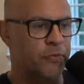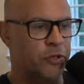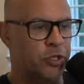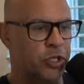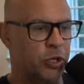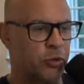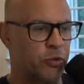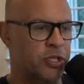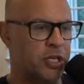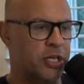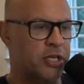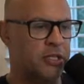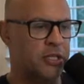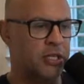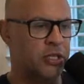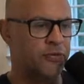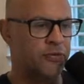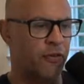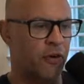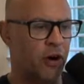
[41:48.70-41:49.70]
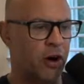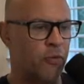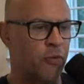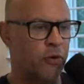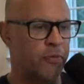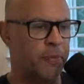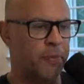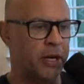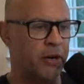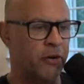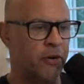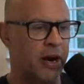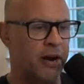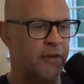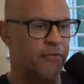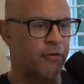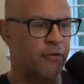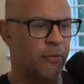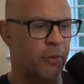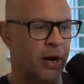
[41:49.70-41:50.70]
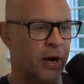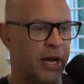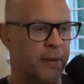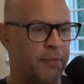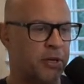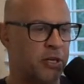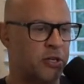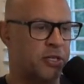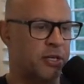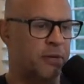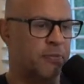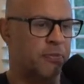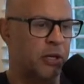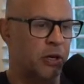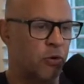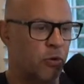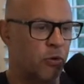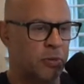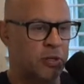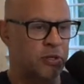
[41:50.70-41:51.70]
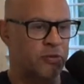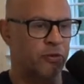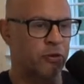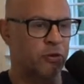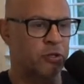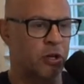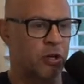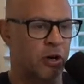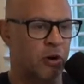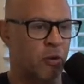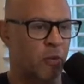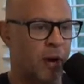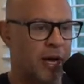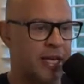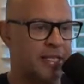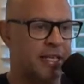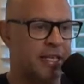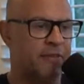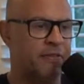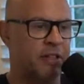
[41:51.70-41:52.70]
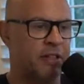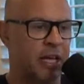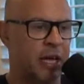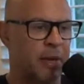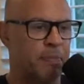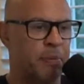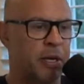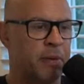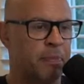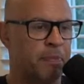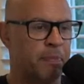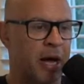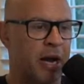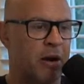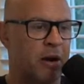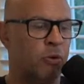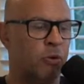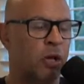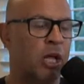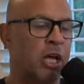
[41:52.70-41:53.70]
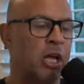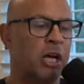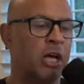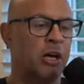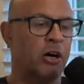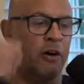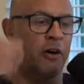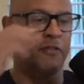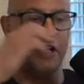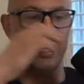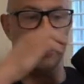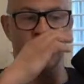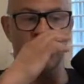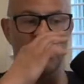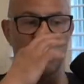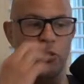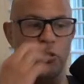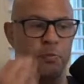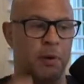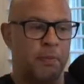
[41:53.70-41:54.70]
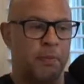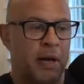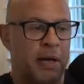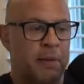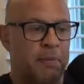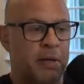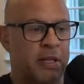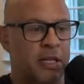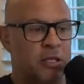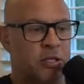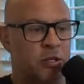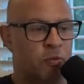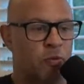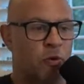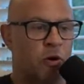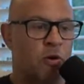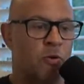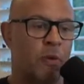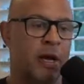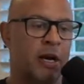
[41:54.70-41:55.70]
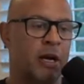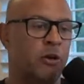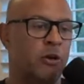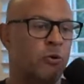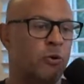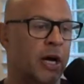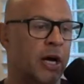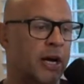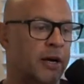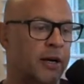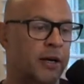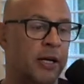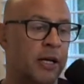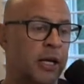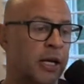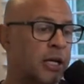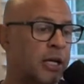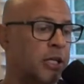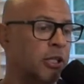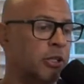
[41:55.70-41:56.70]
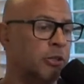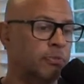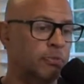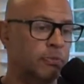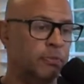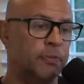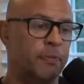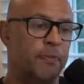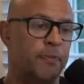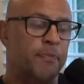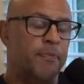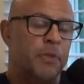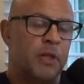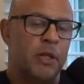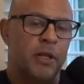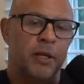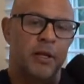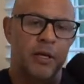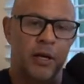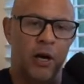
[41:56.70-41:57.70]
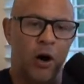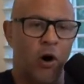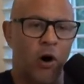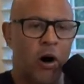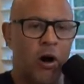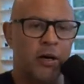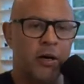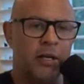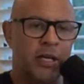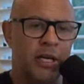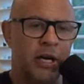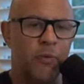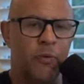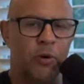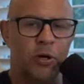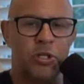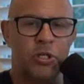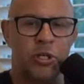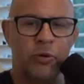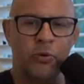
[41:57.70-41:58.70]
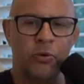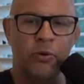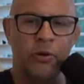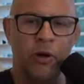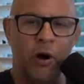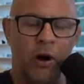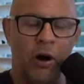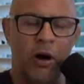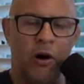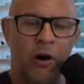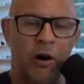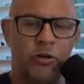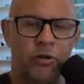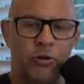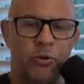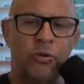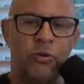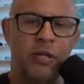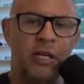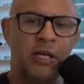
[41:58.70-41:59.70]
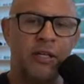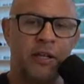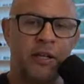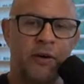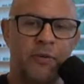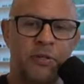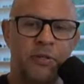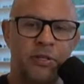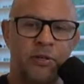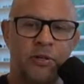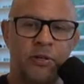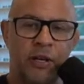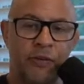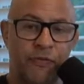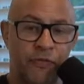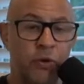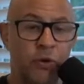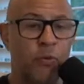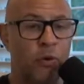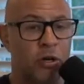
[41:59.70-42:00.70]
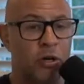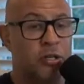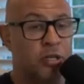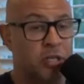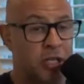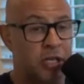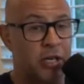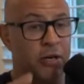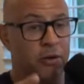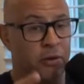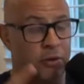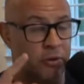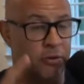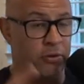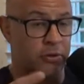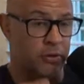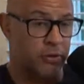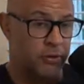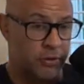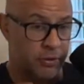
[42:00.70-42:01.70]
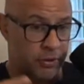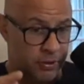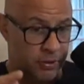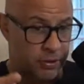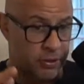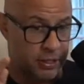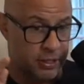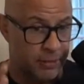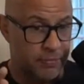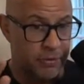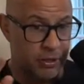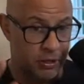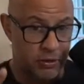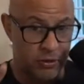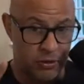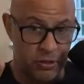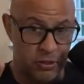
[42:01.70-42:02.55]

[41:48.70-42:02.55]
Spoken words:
Chill says, this fight would have been great for Miami or something. Almost feels like a waste having the epic battle of altitude, but maybe that's the wrong way to look at it. You know what, Chill? I do think, though, it's if you watch, something